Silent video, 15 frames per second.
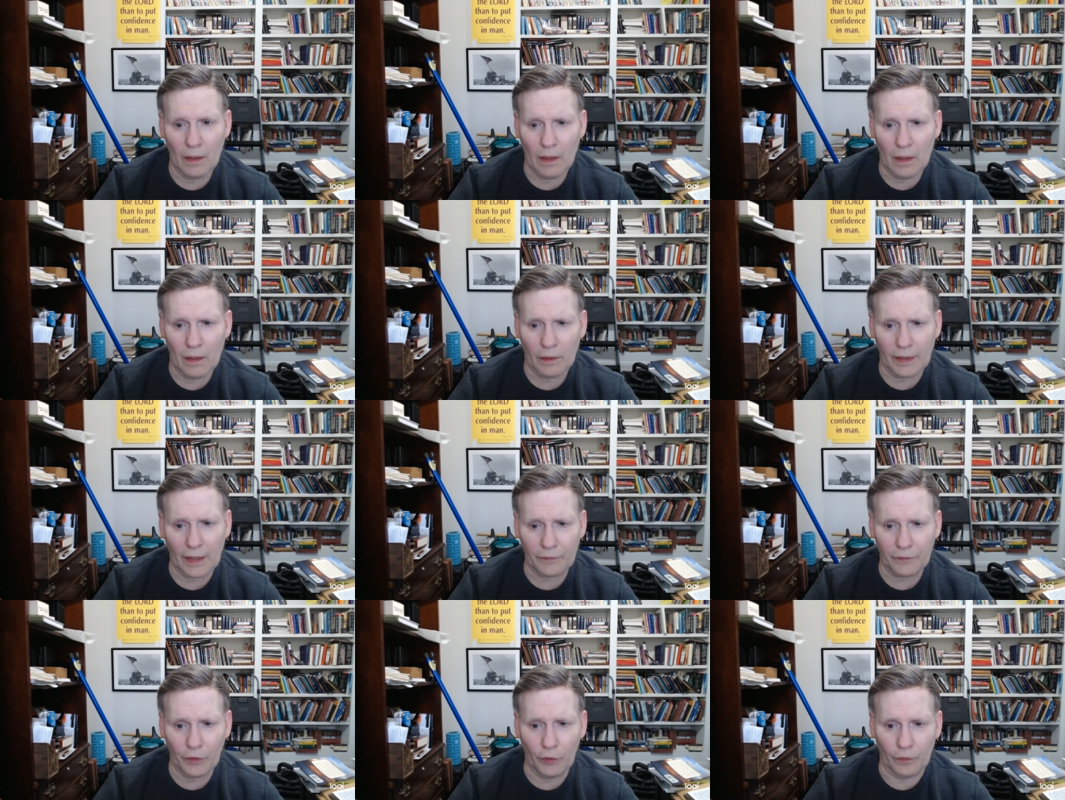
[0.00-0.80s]
Good
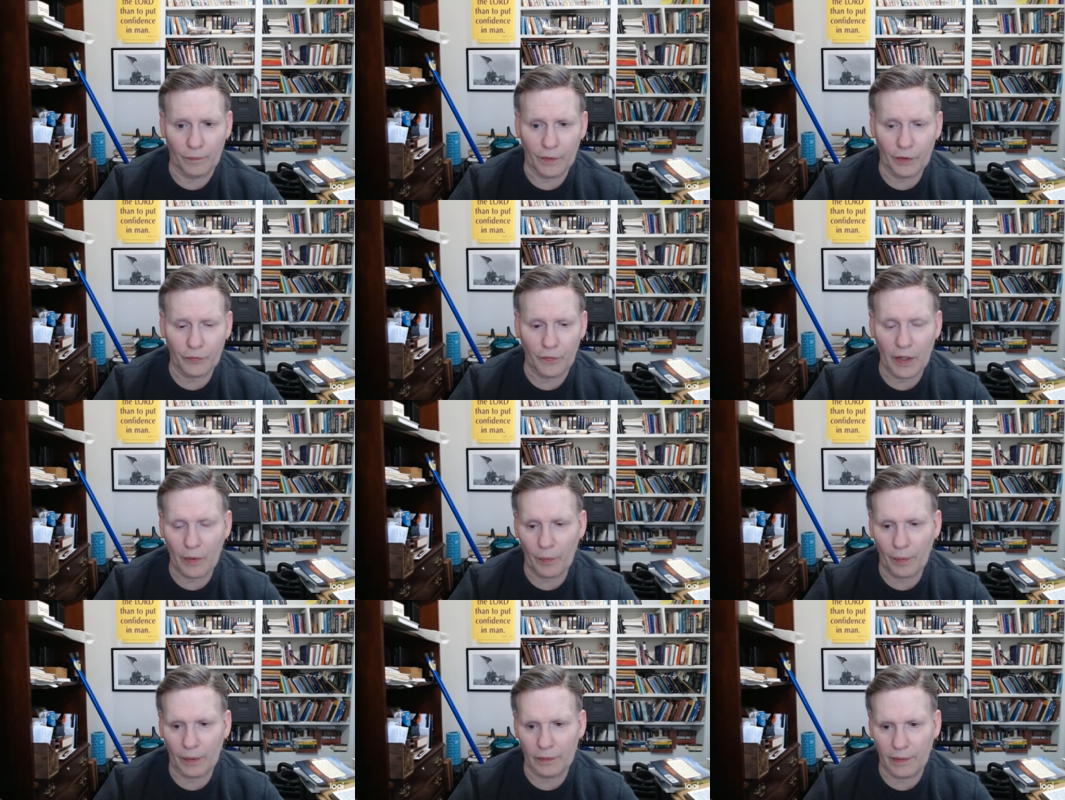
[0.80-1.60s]
afternoon. In this video,
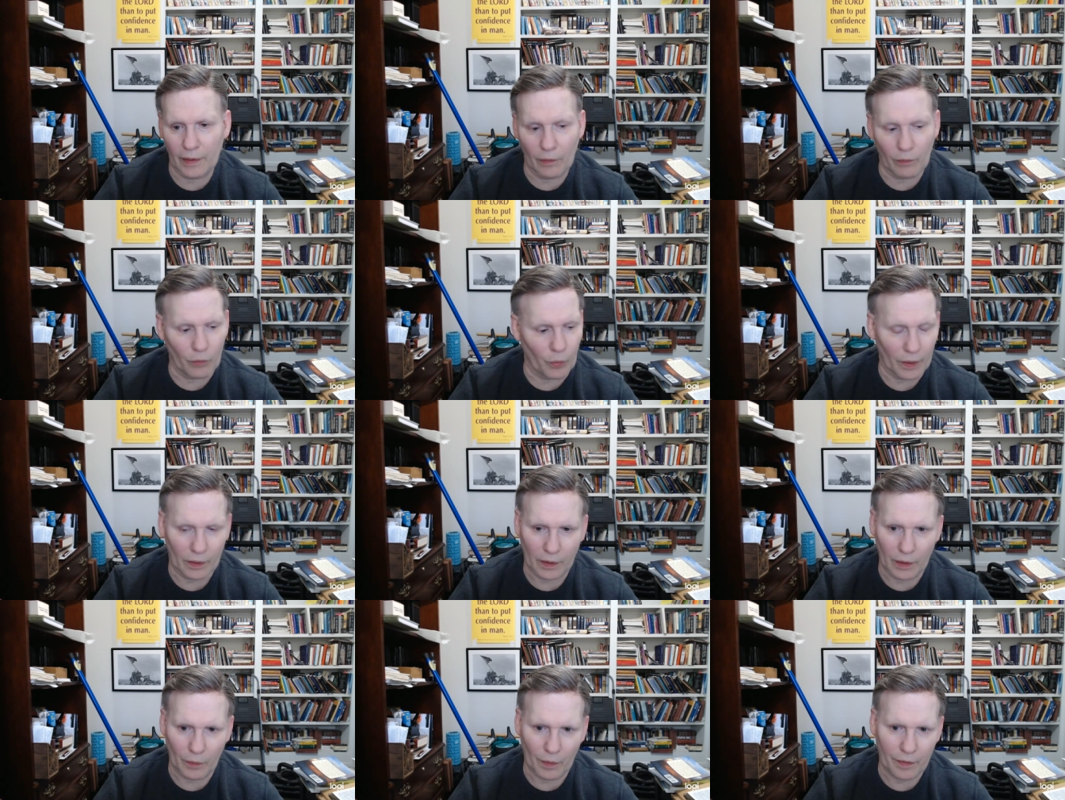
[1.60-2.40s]
I want to deal
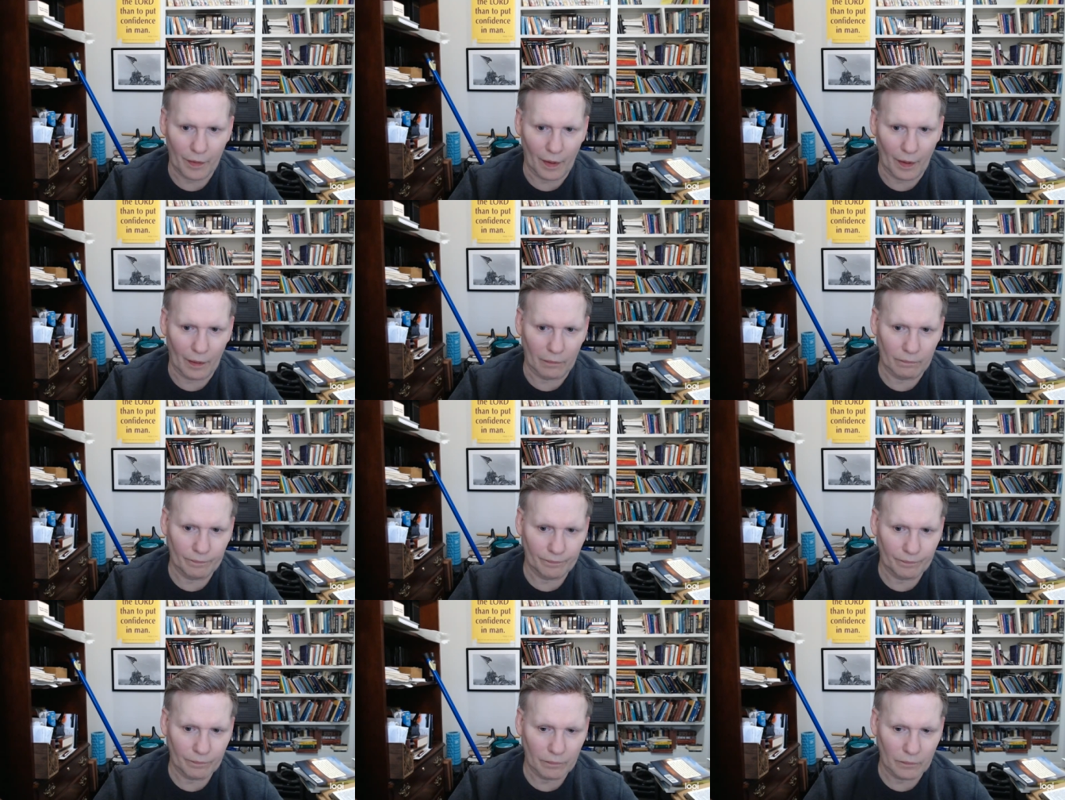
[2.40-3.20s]
quickly with uh,
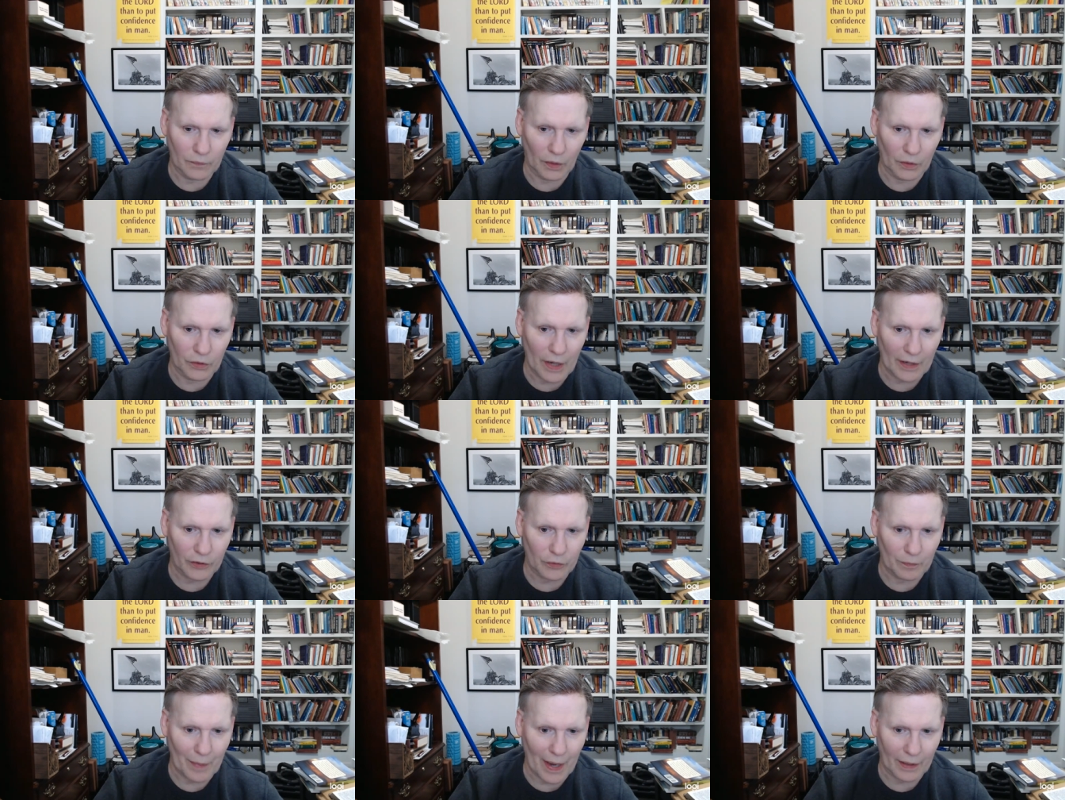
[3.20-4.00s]
Jack
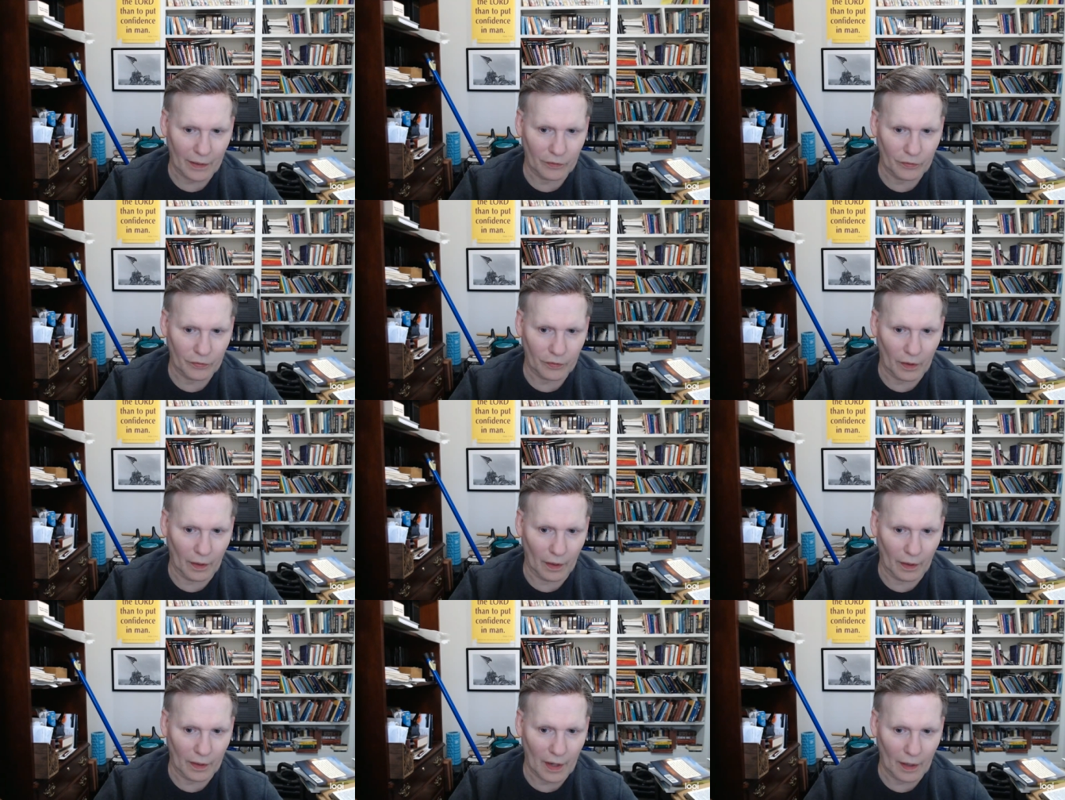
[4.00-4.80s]
Smack's
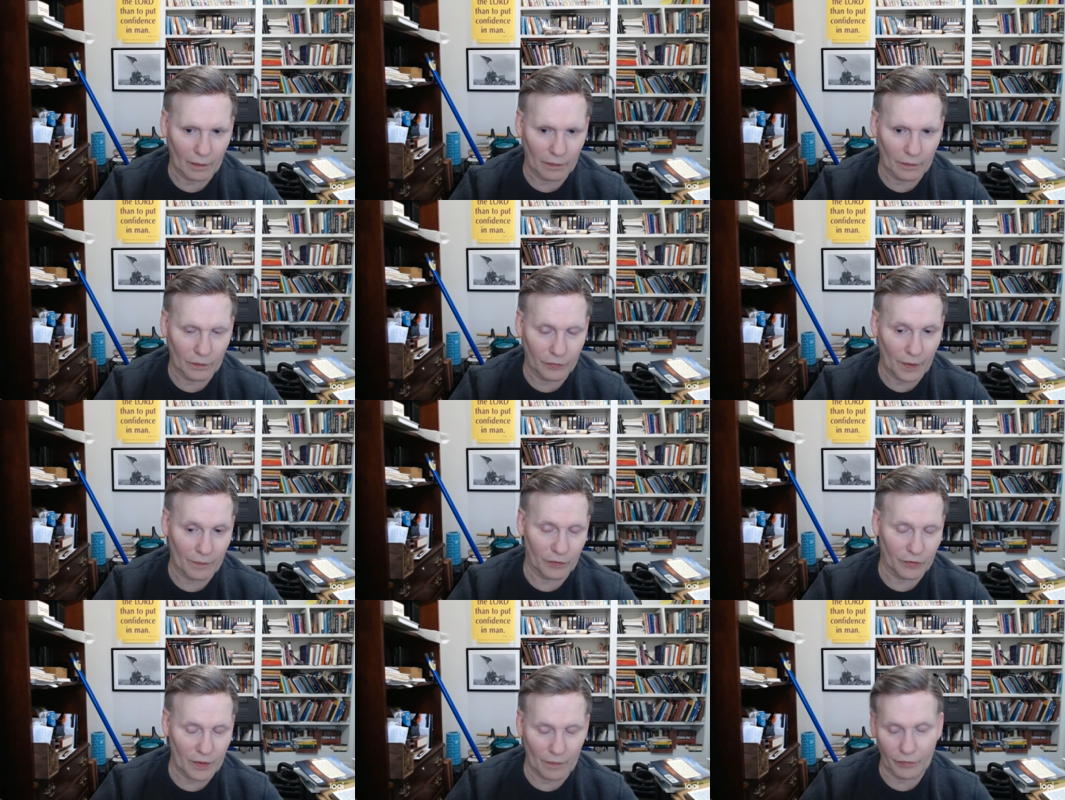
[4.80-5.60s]
uh,
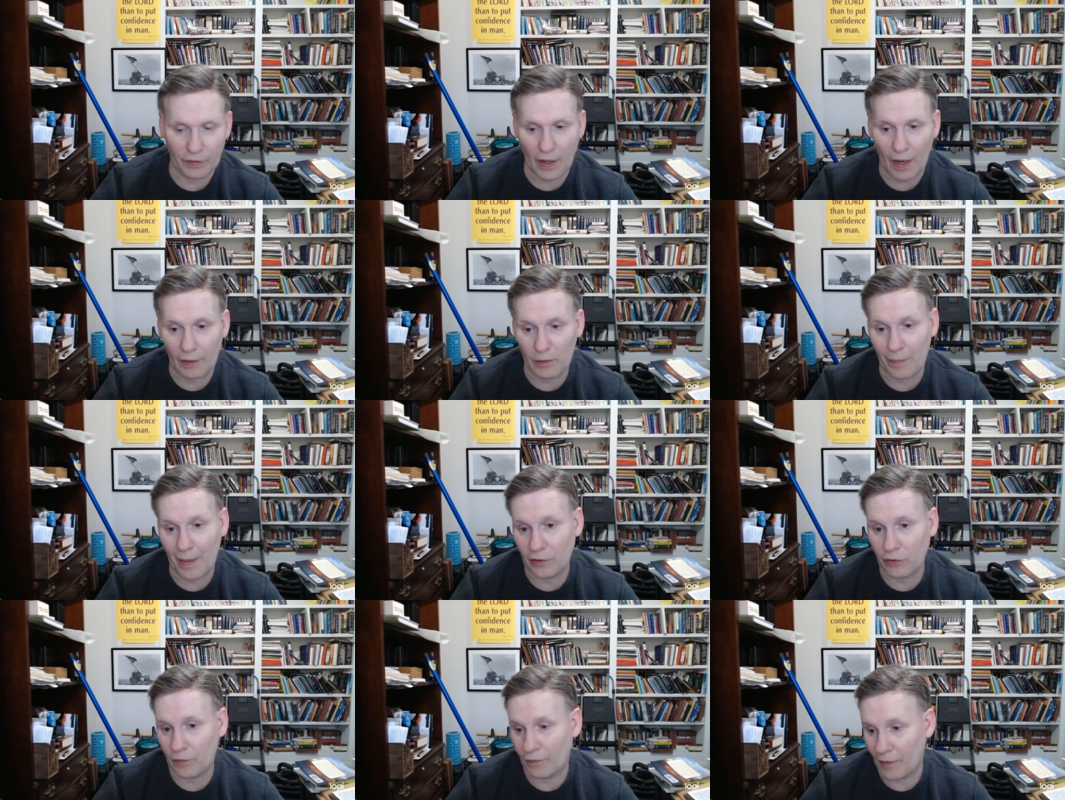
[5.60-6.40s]
77's
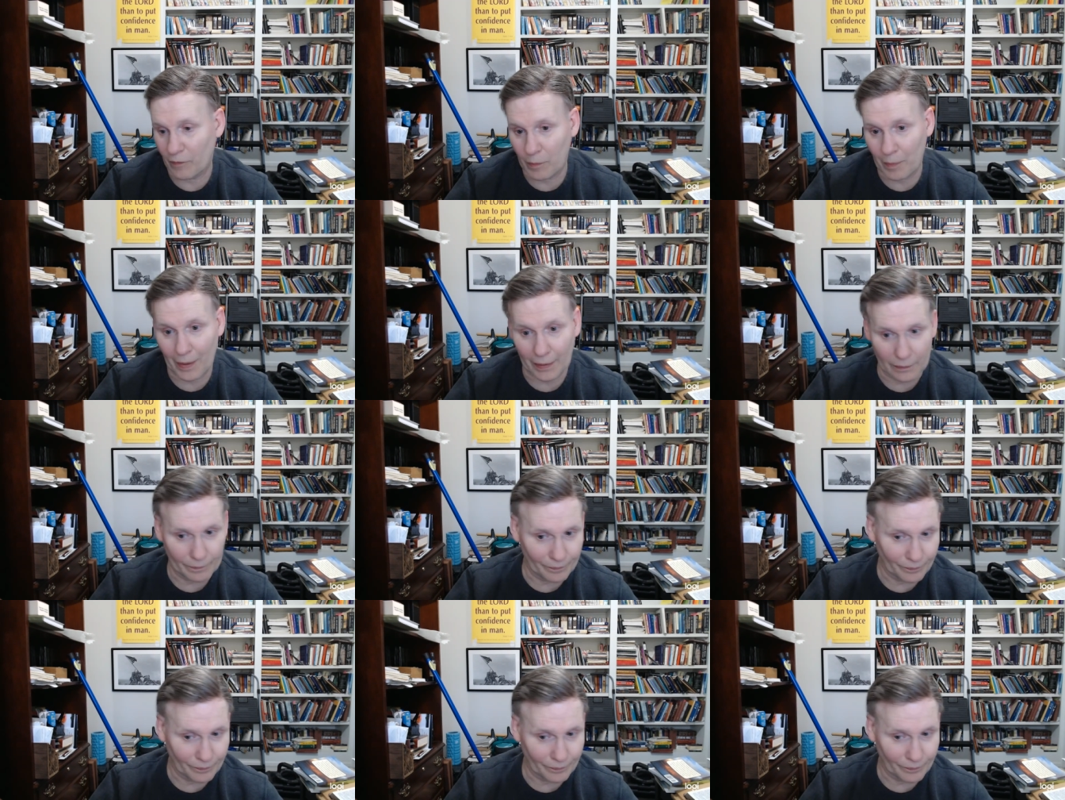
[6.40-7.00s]
condemnation for everybody.